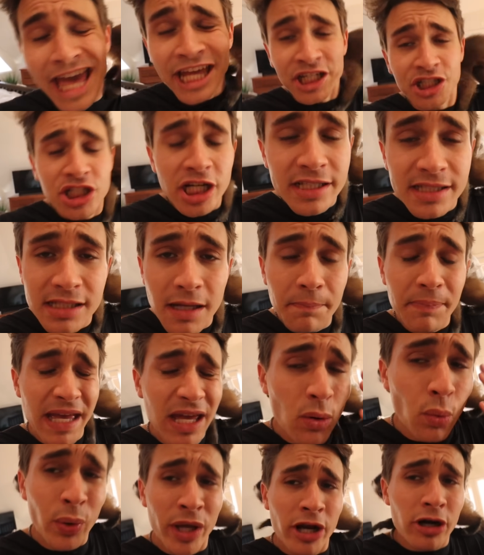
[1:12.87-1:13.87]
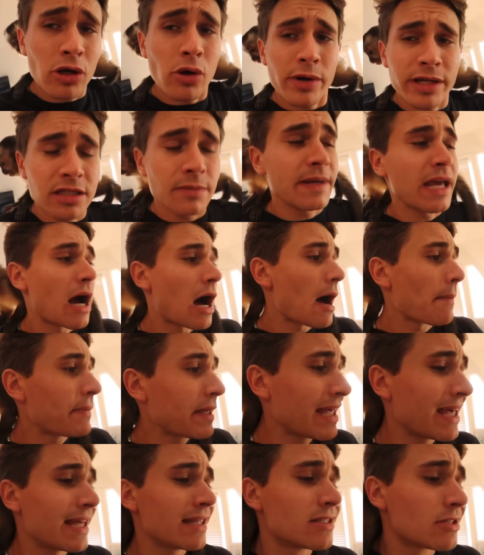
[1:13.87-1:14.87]
In just a bit, we are going to be
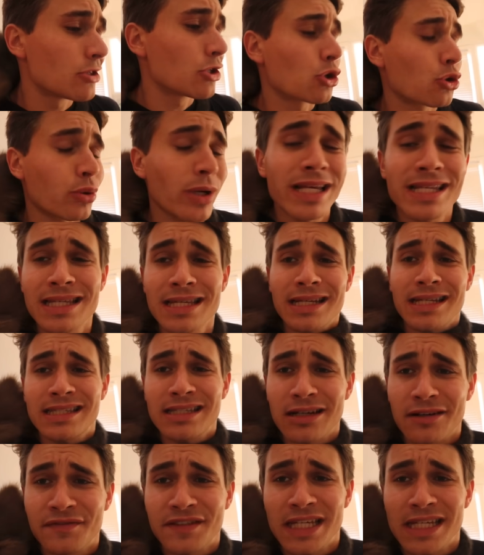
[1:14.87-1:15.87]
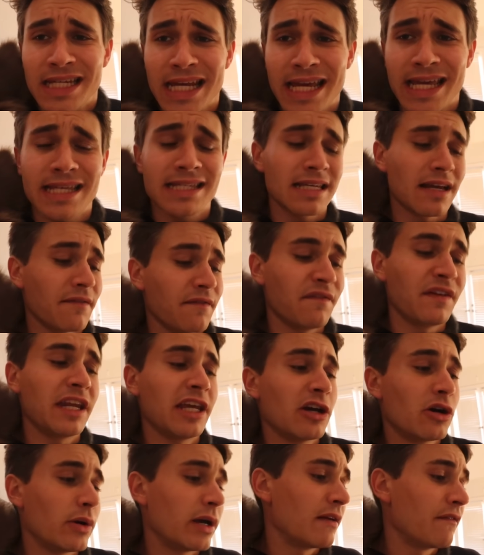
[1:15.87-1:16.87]
hopping into the craziness of today's
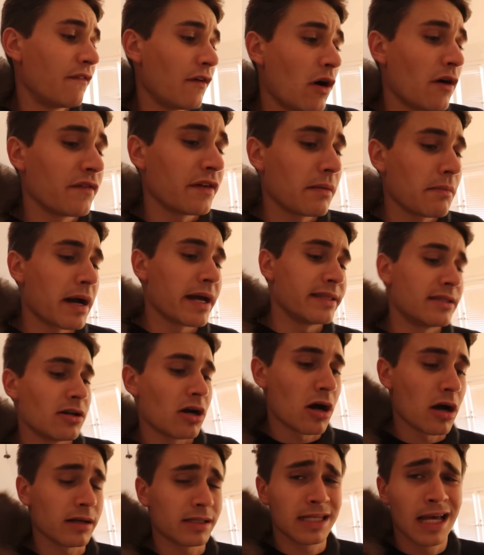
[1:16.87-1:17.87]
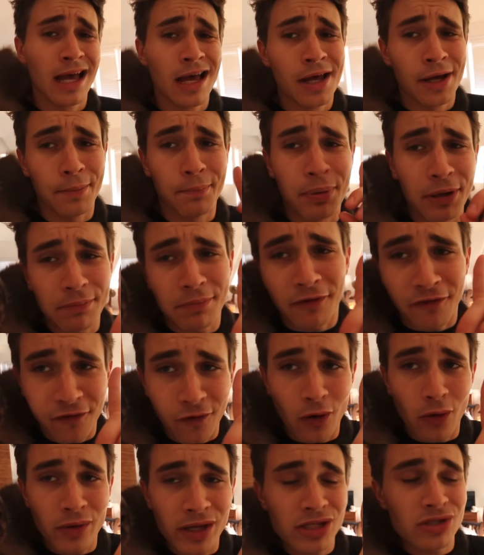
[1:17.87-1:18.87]
video involving my dogs. But
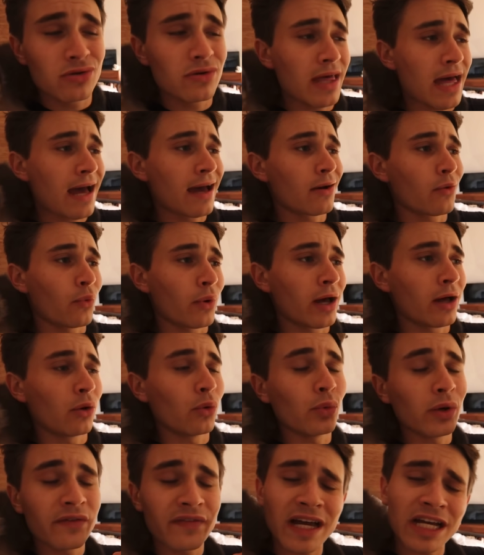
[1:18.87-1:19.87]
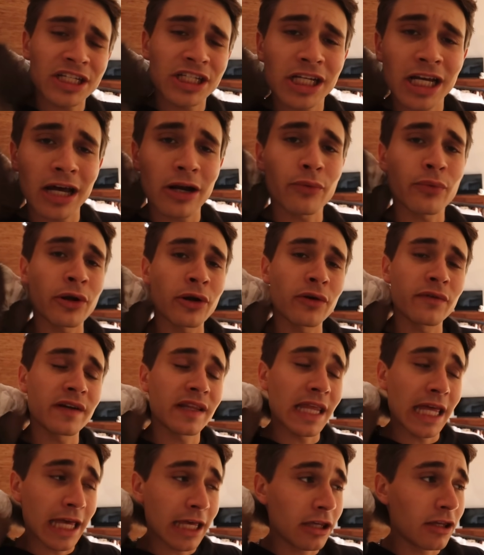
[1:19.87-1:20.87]
before we do that, well, we've actually got to run over to
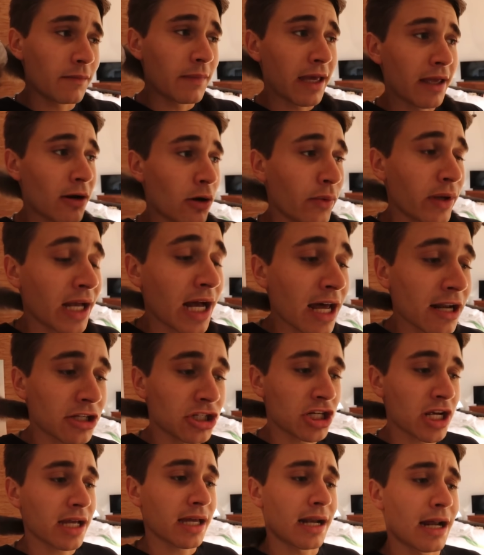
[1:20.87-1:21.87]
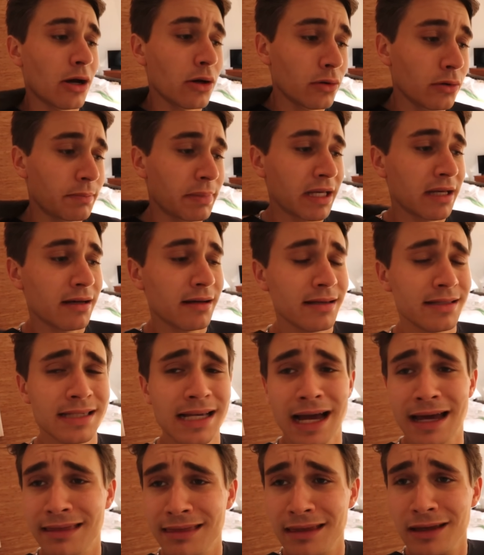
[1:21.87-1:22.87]
the incubator. We got to check it out because
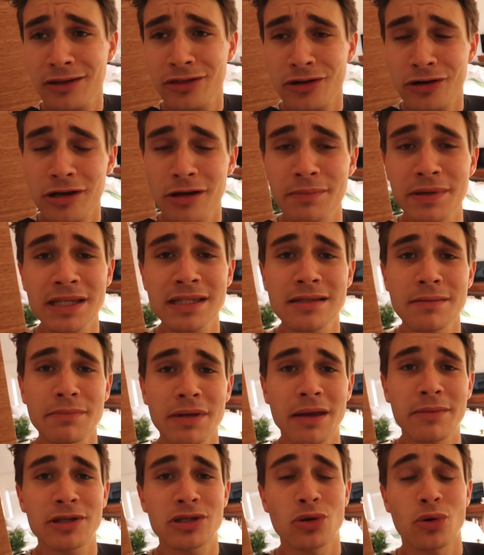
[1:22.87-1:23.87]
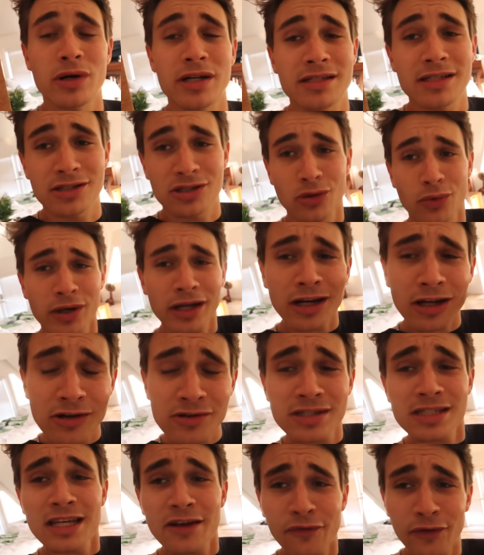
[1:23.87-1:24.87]
I think there could be some baby tortoises. So we're going to go
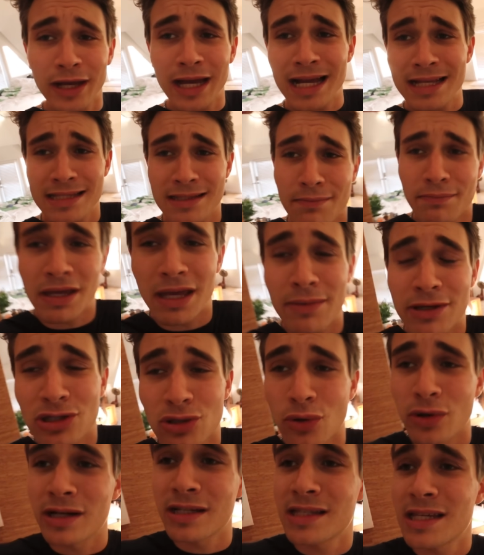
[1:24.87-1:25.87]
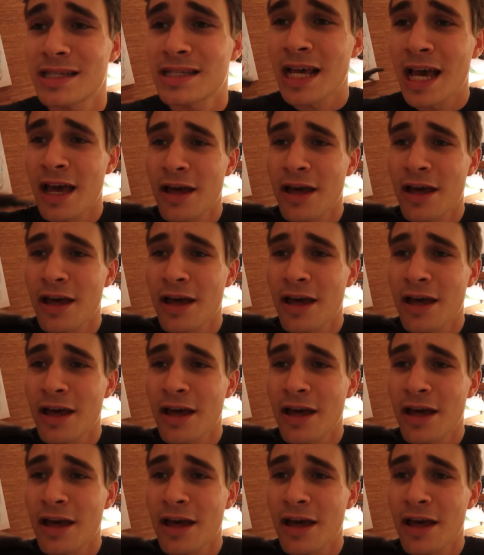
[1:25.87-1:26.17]
see if we got some baby tortoises.